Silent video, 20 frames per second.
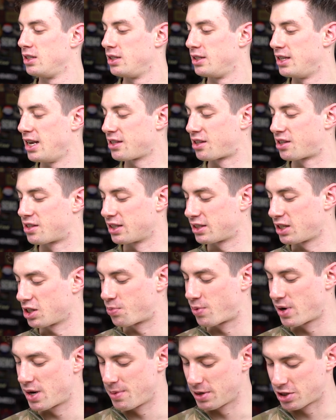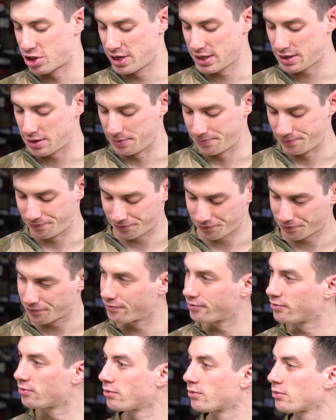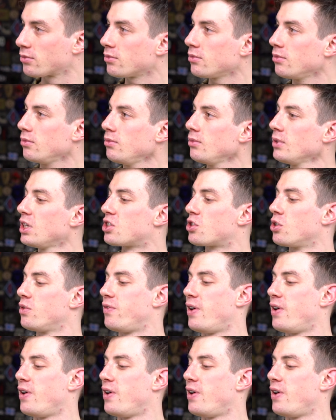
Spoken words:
Yes, I think that's pretty much it. So